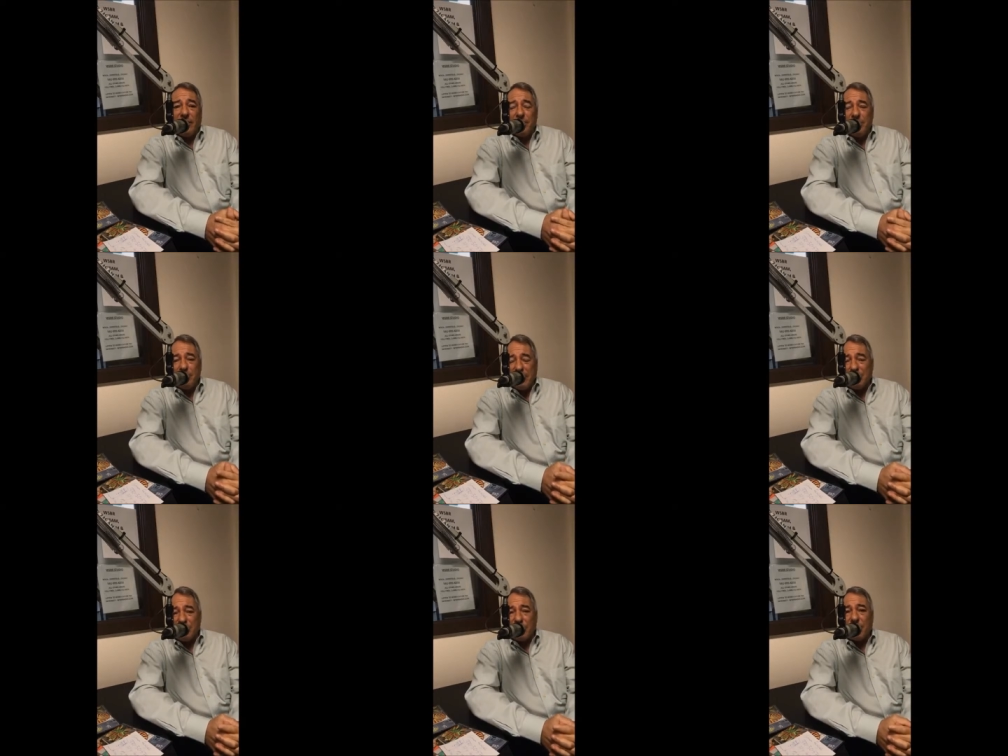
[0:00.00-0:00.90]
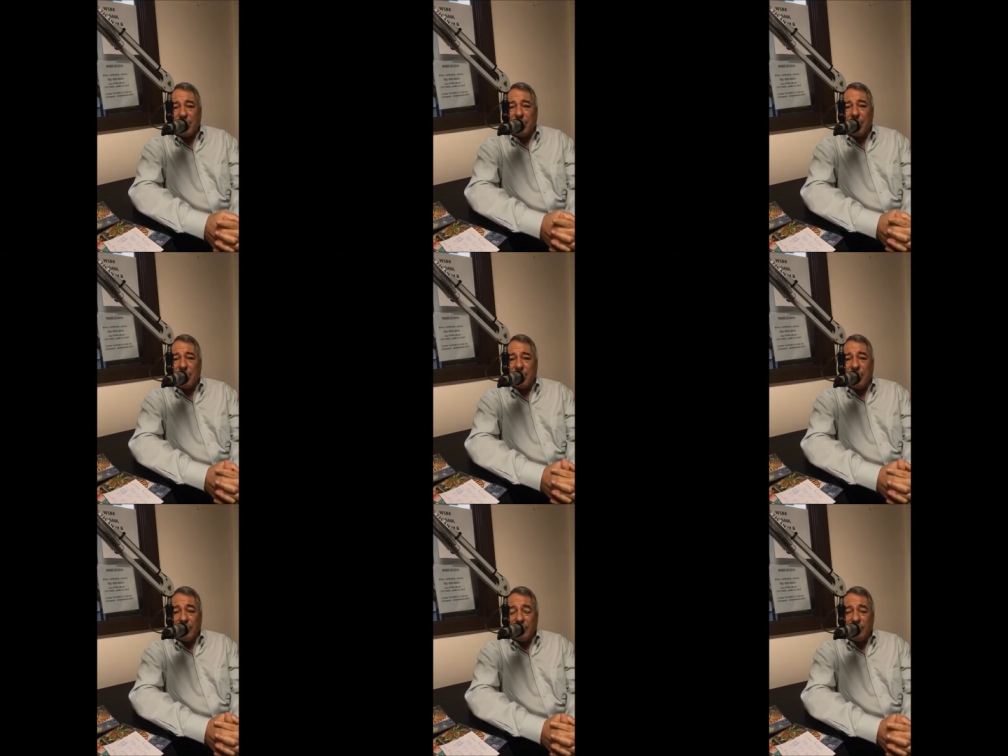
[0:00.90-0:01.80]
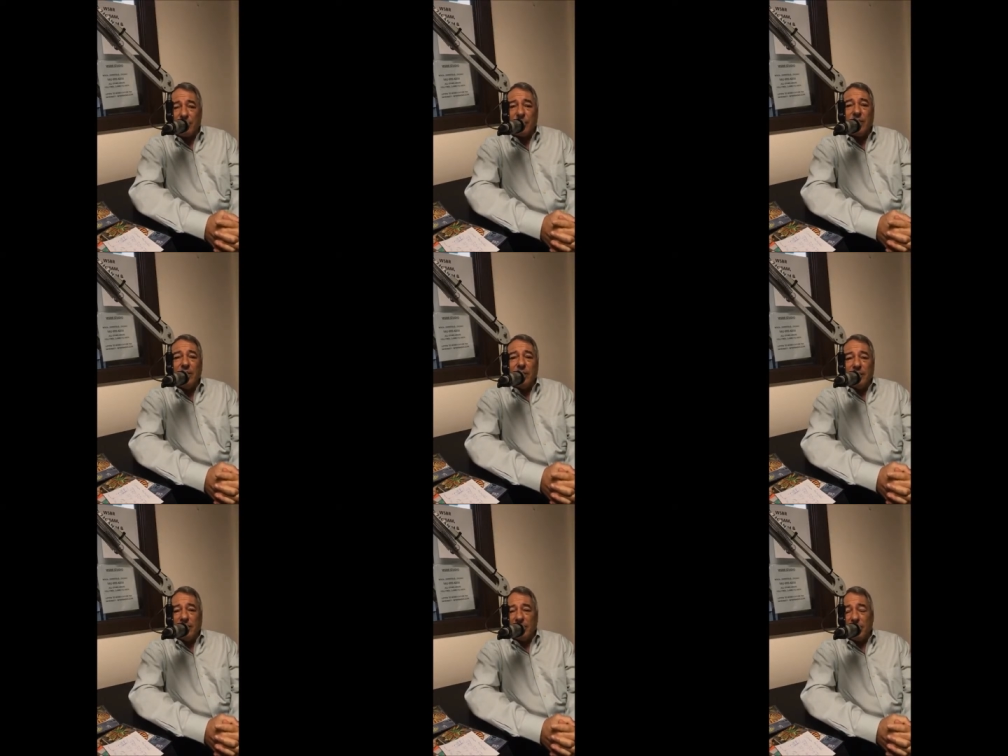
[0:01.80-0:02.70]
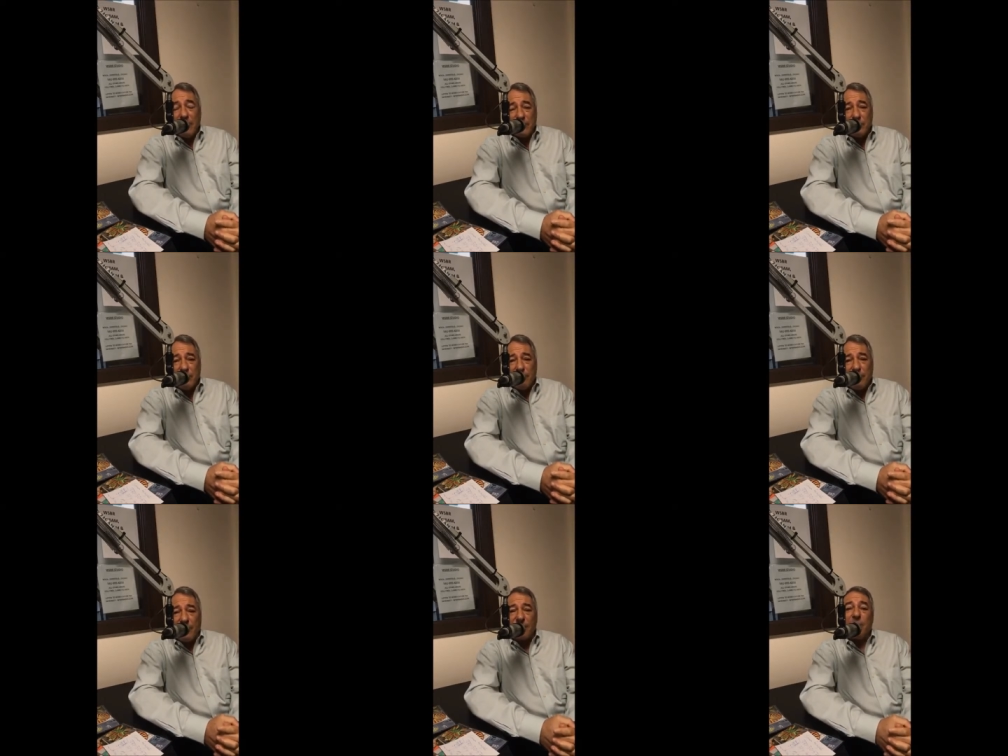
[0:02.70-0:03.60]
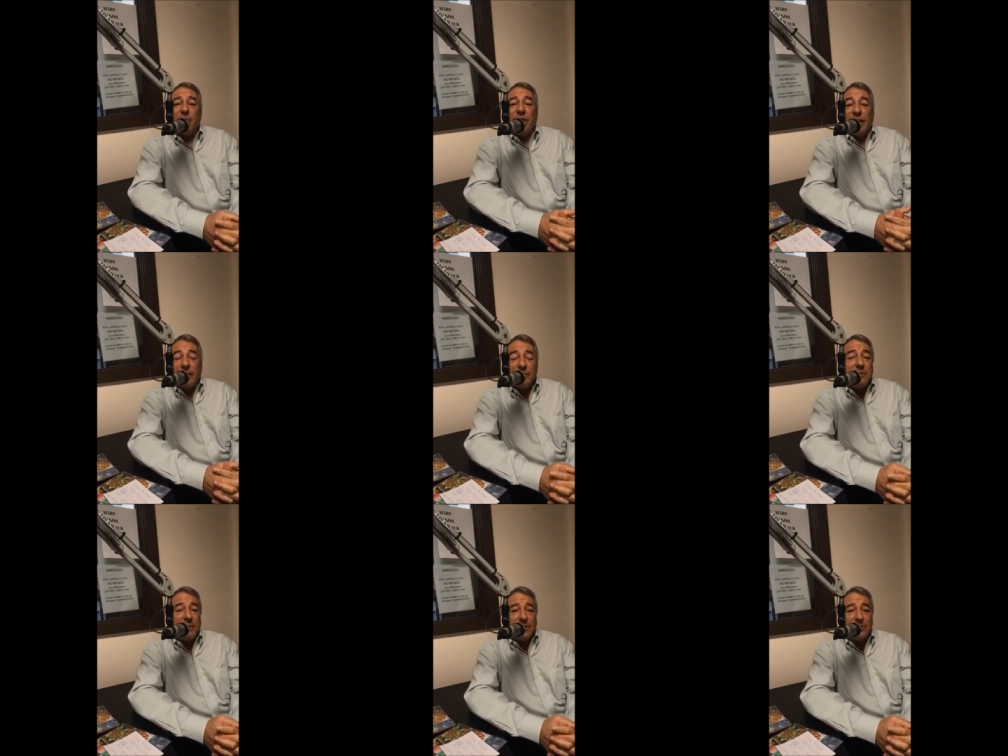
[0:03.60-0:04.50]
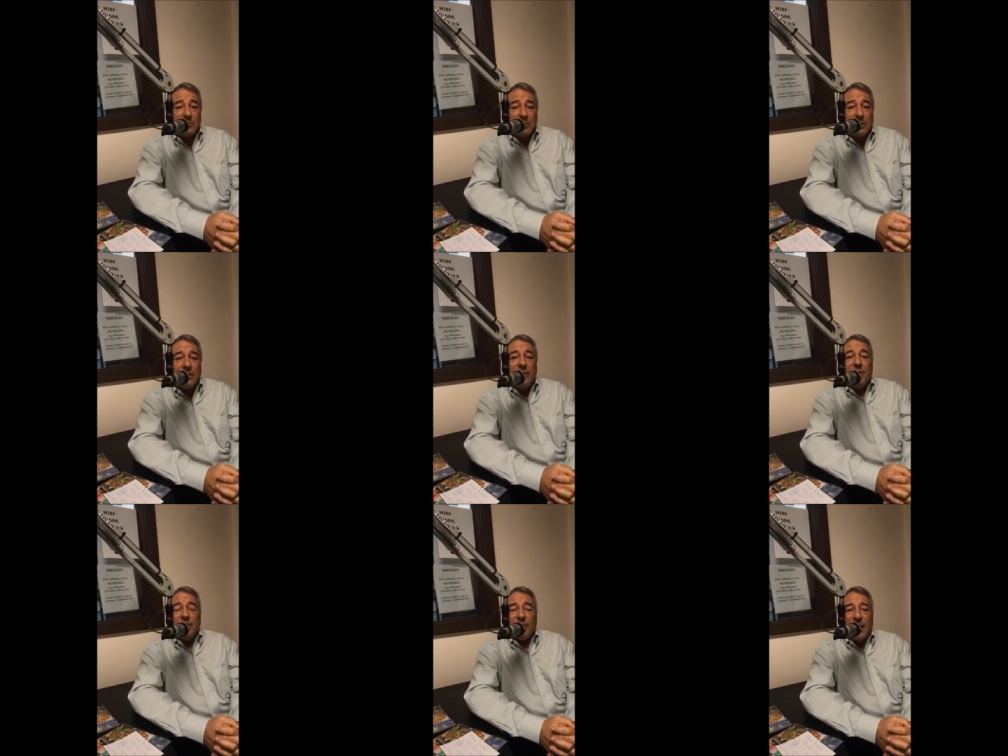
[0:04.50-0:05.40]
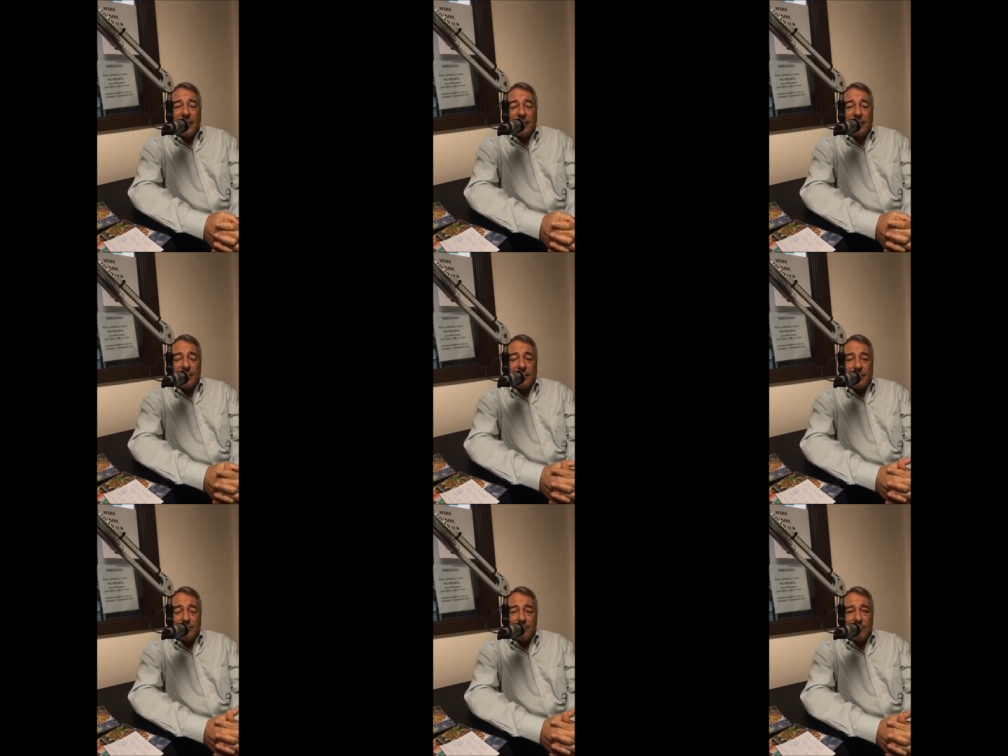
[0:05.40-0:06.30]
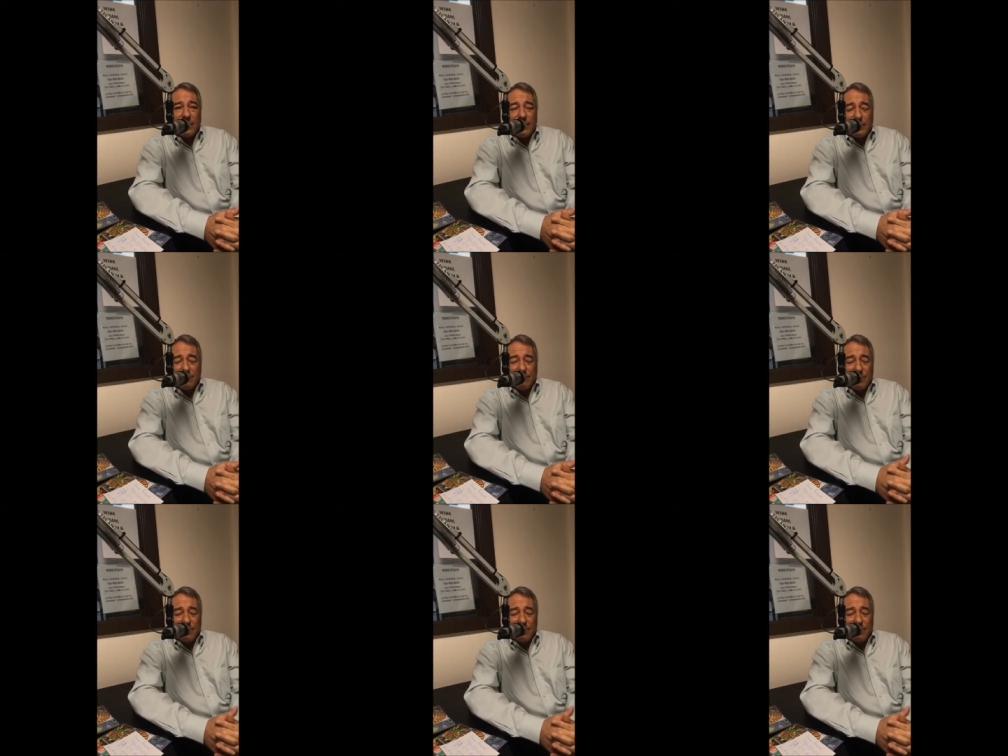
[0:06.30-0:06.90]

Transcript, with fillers: um, to make sure that they're being cared for in the best way possible and to make sure that um, uh,